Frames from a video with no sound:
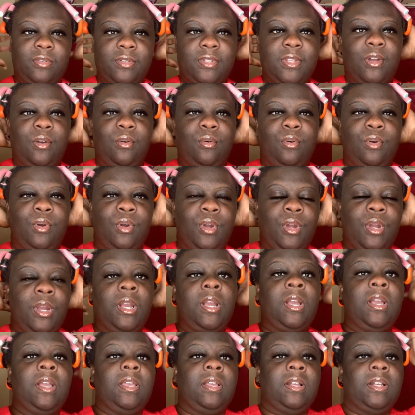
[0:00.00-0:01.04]
So
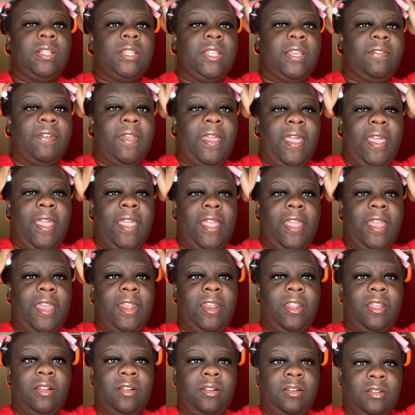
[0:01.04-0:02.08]
they've
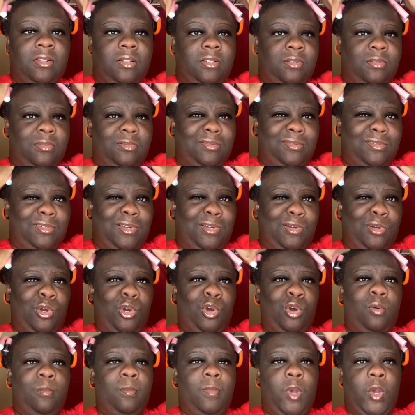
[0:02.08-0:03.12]
had
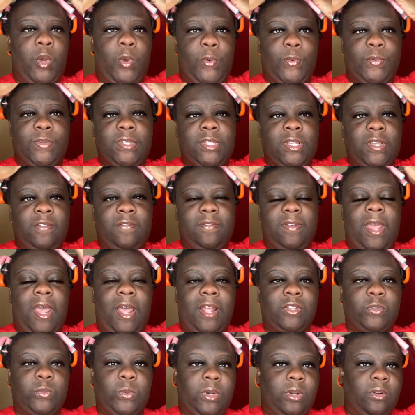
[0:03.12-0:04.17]
almost, if
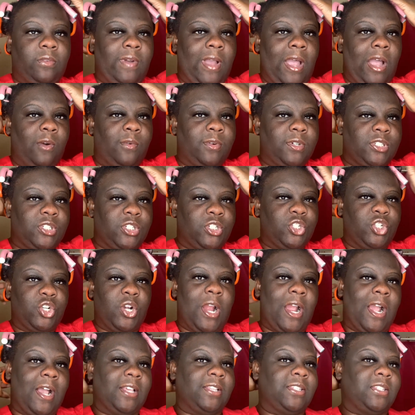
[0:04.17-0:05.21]
not 12 hours to dry.